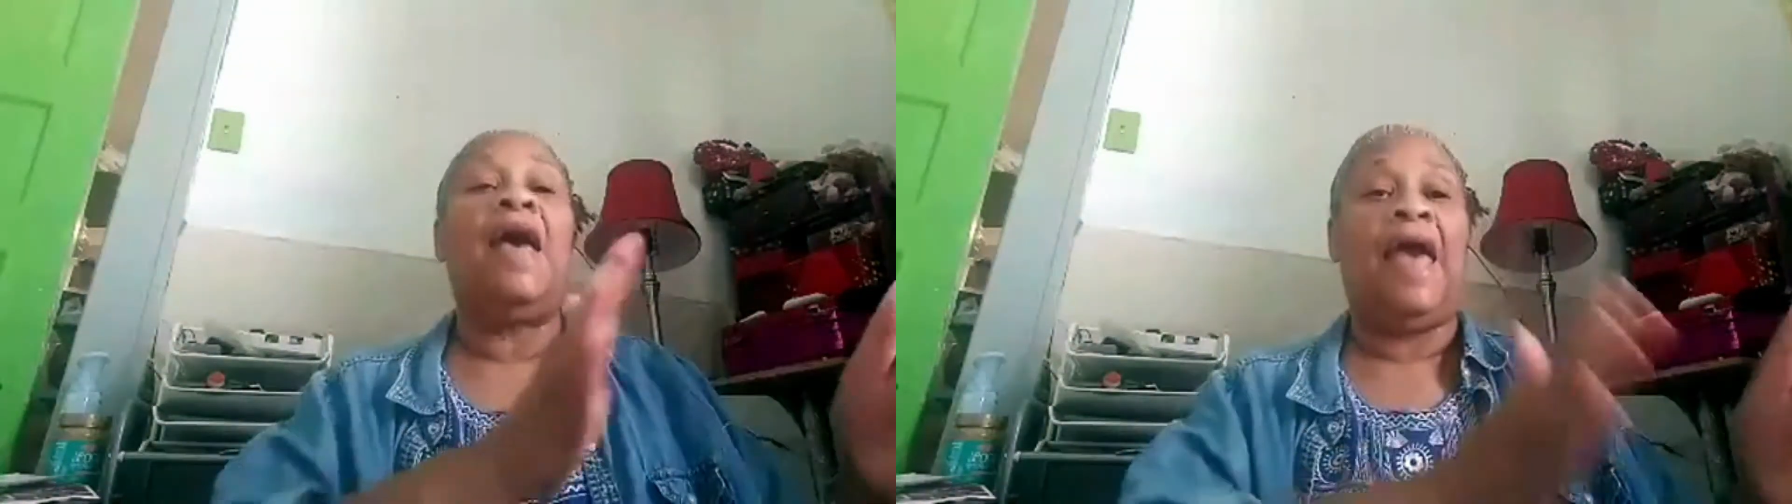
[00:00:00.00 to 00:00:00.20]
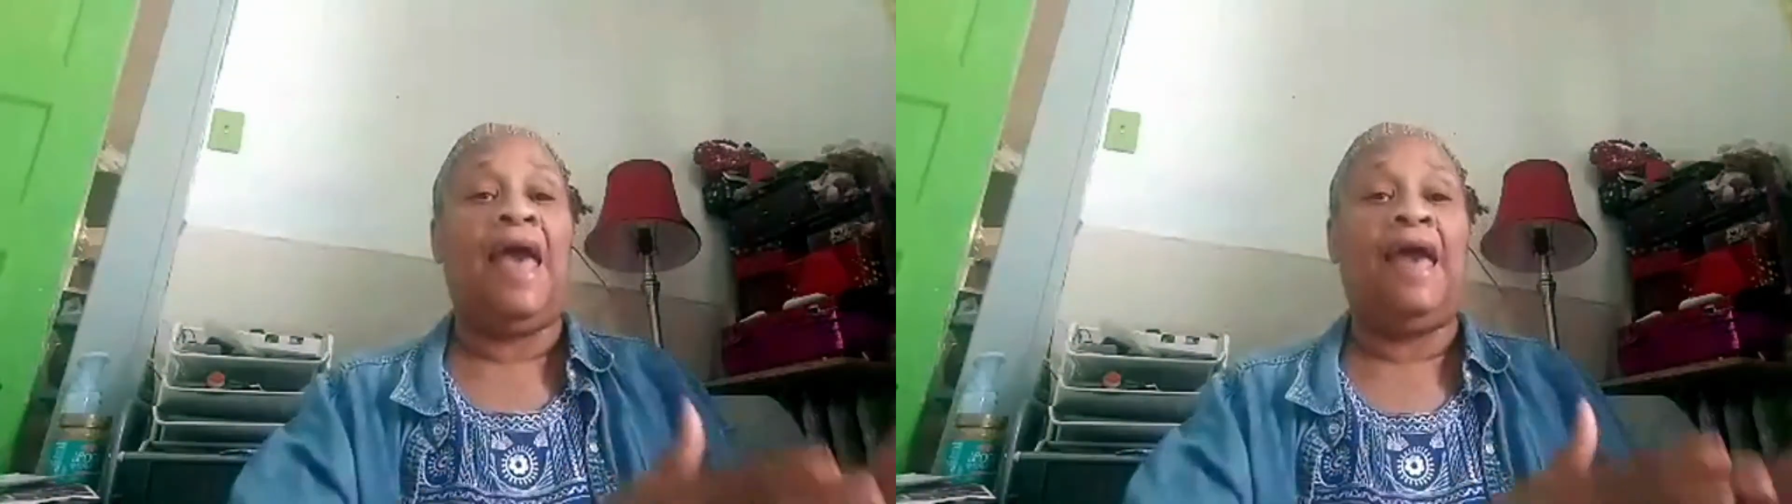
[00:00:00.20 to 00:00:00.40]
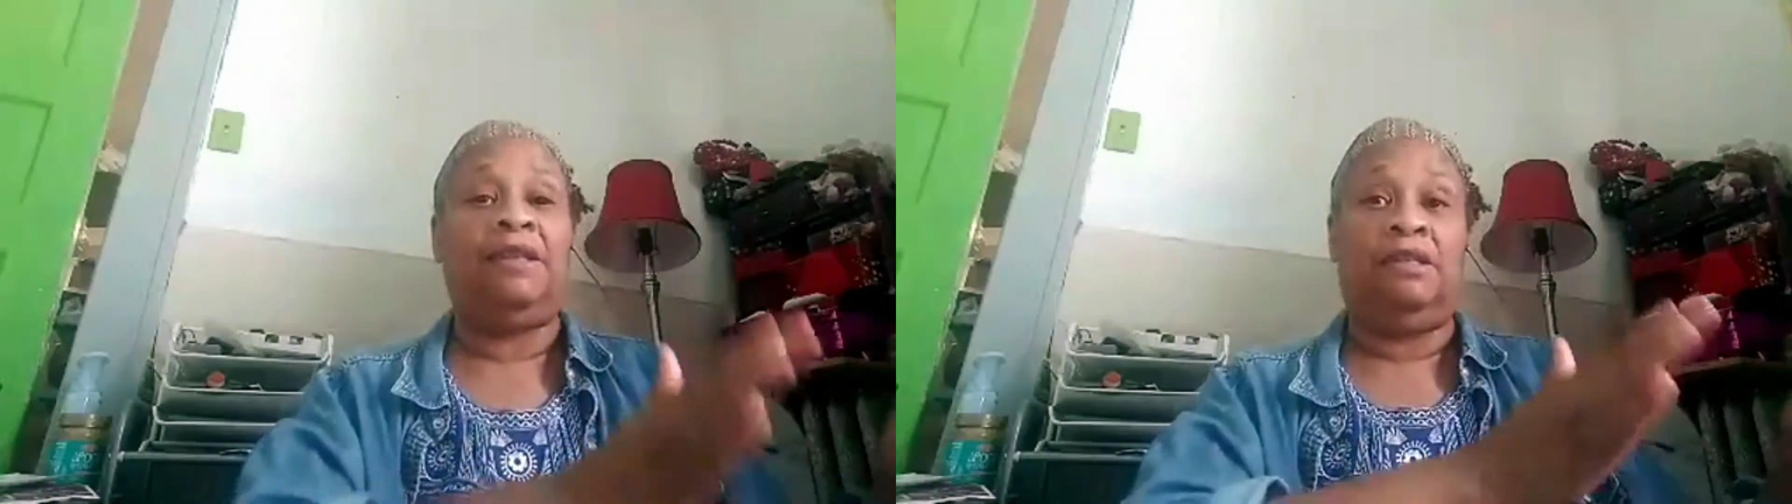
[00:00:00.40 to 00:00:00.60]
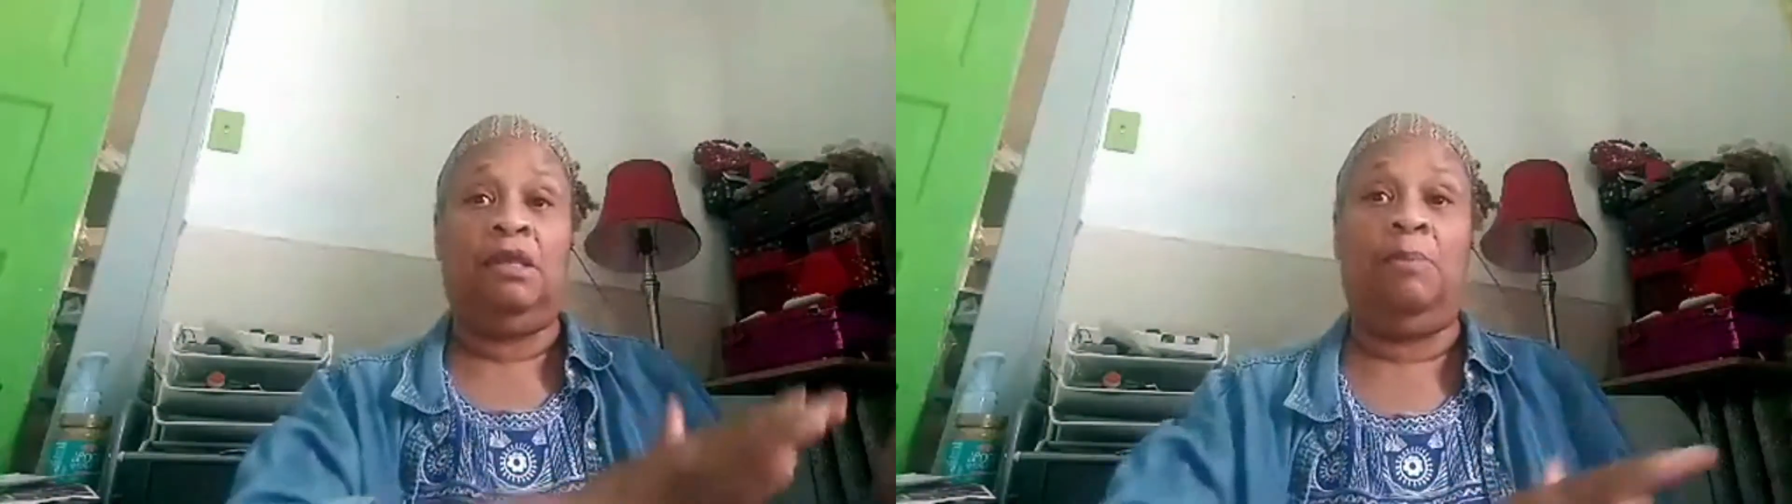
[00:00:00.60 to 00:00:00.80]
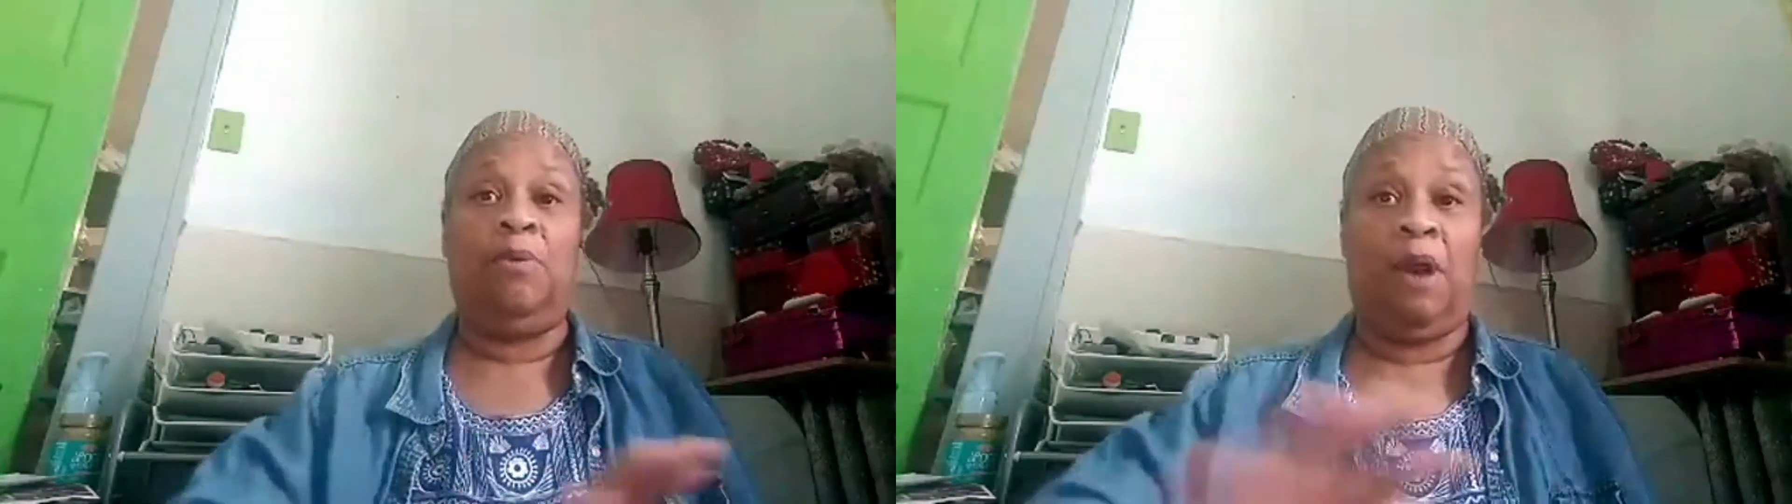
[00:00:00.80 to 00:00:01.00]
at
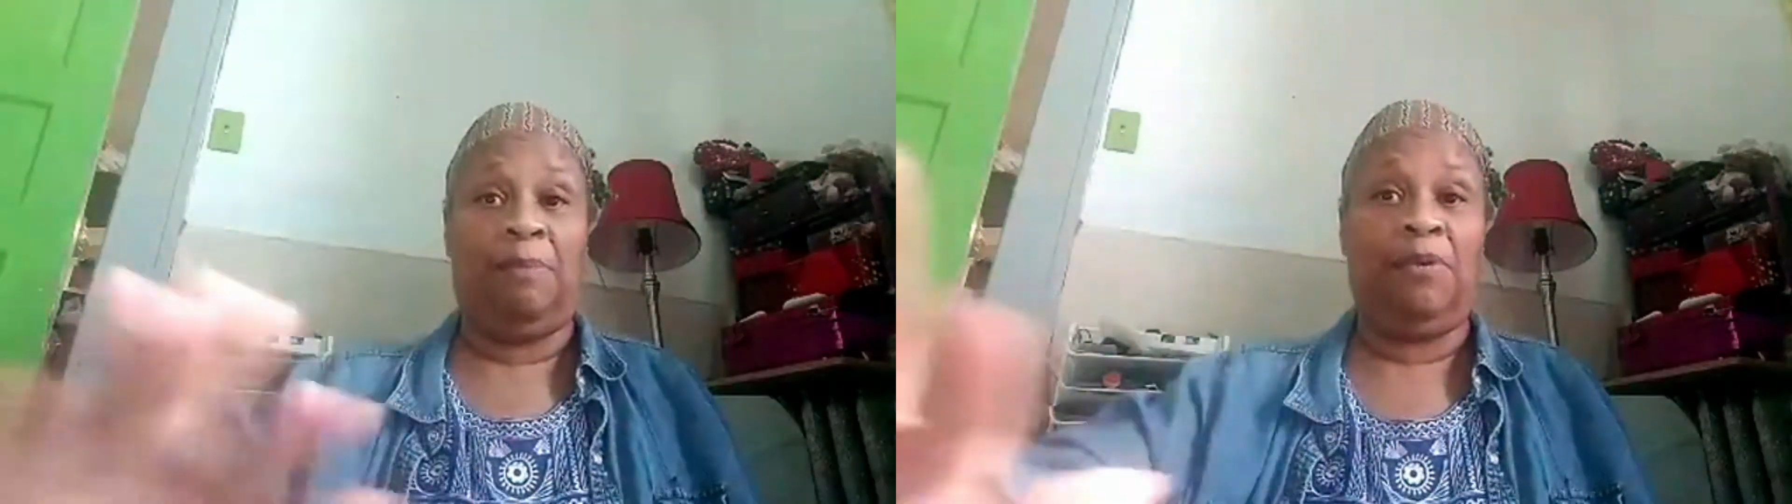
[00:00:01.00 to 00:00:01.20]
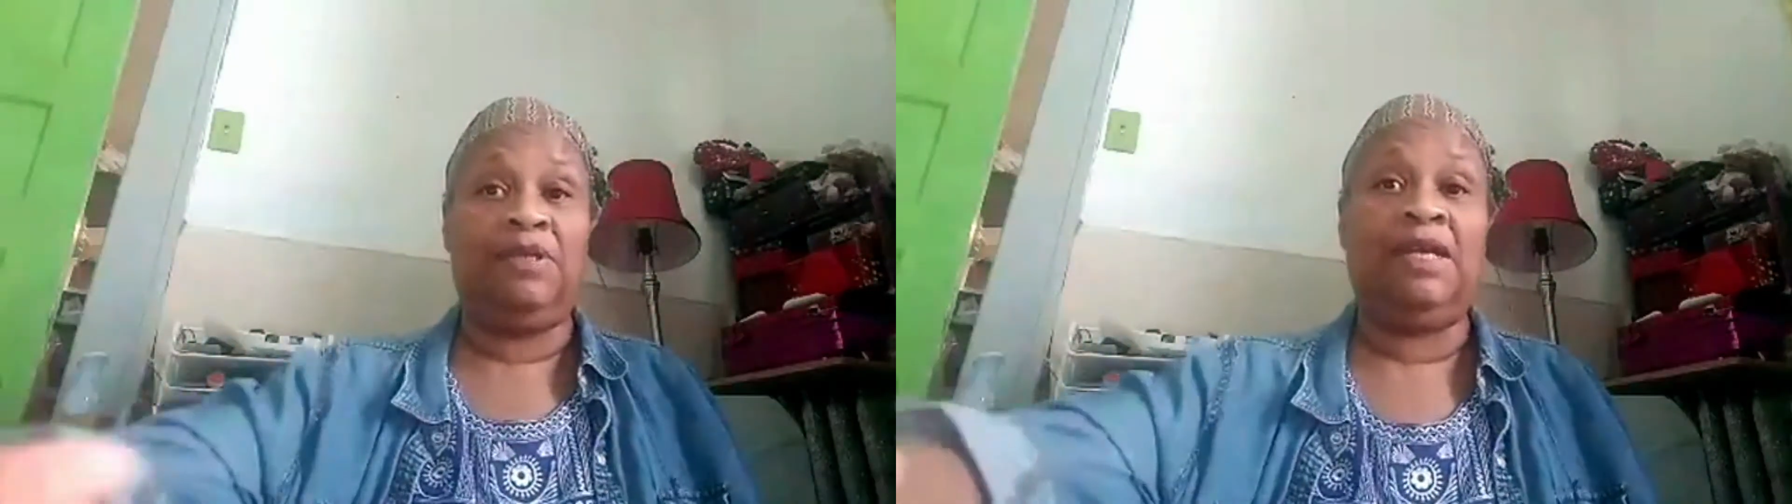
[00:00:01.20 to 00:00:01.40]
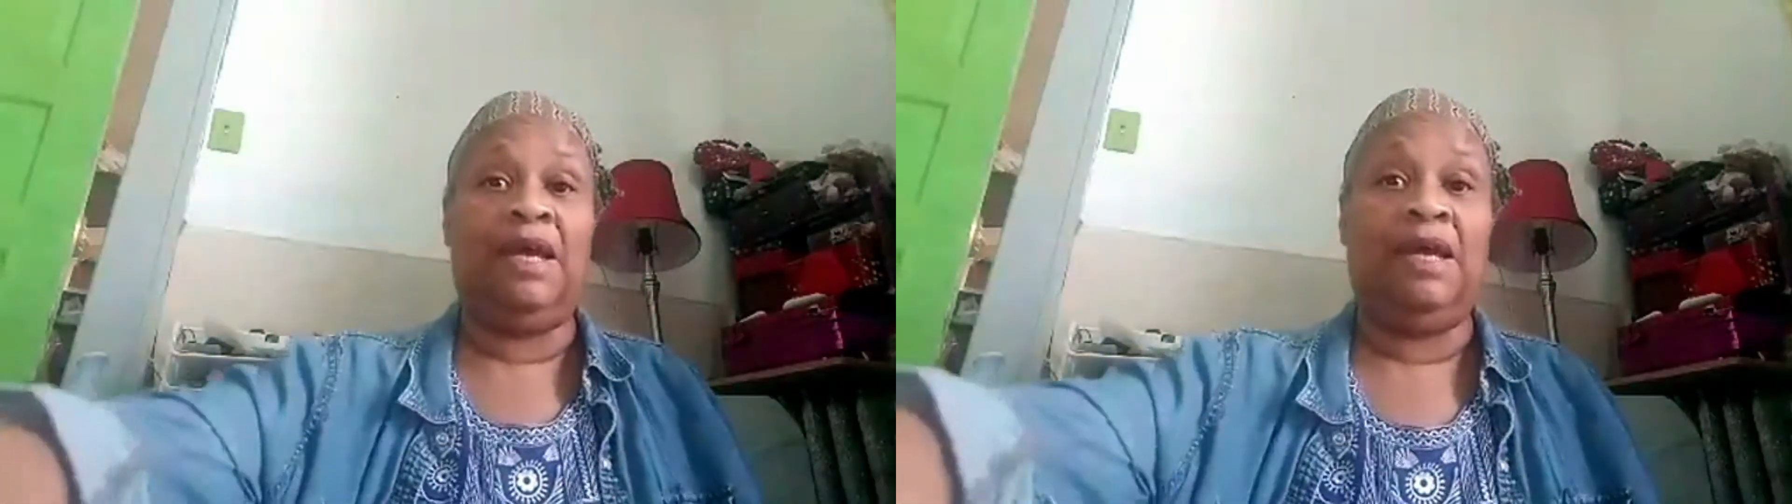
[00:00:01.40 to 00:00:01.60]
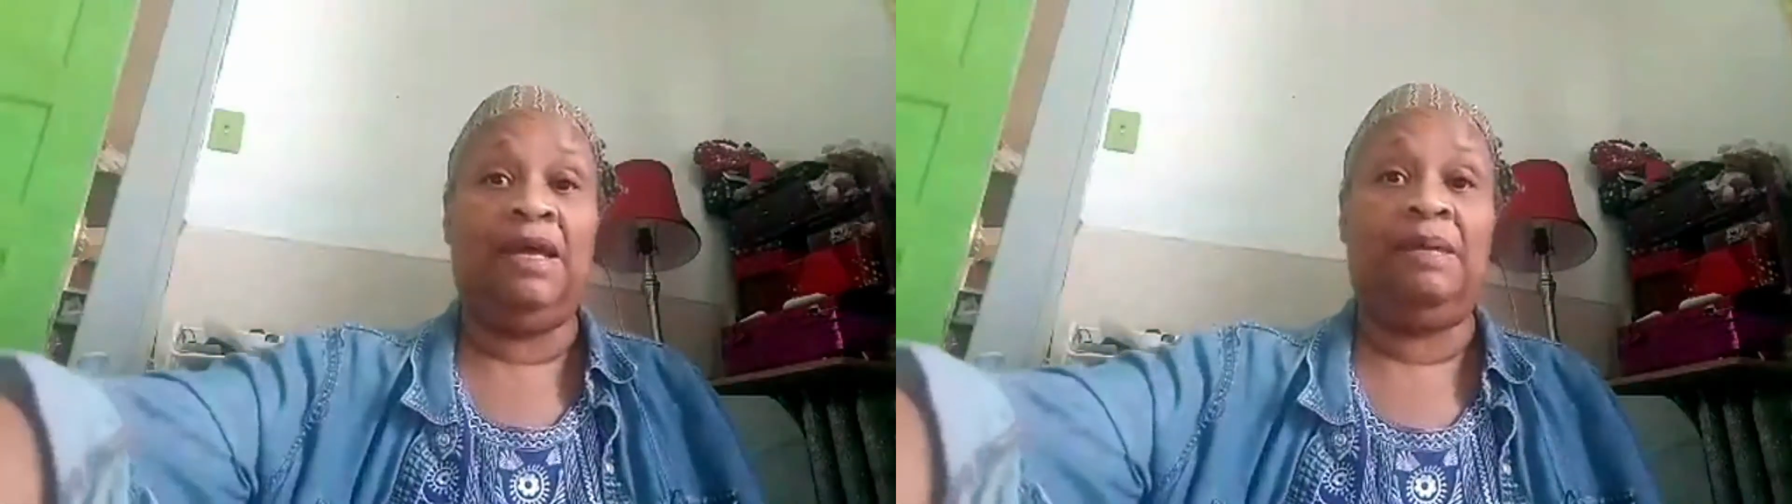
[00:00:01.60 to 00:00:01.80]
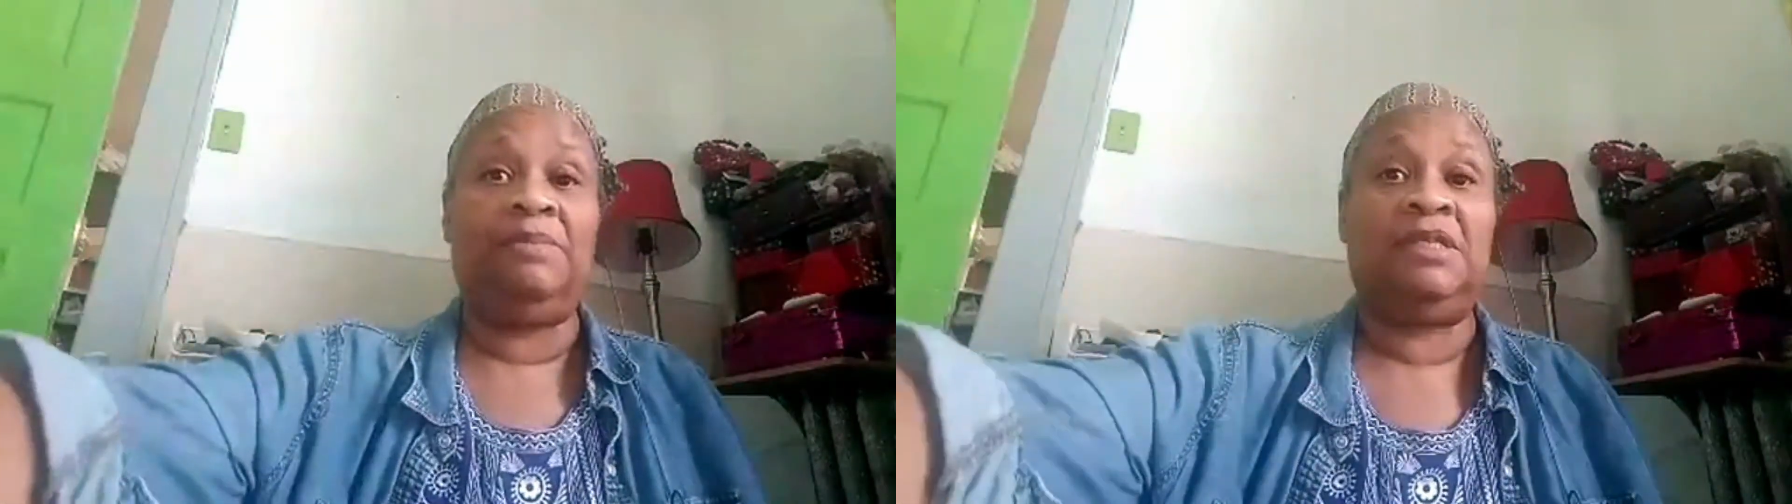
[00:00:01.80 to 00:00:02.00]
the proper
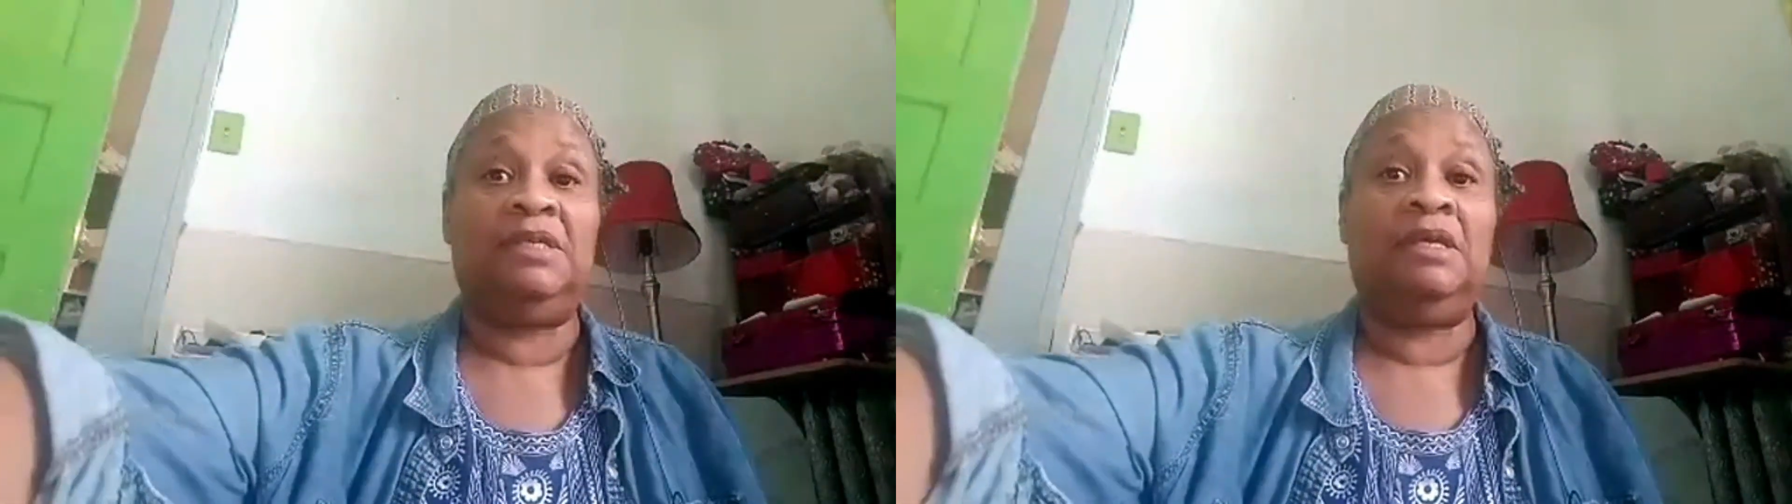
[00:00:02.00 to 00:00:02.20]
times.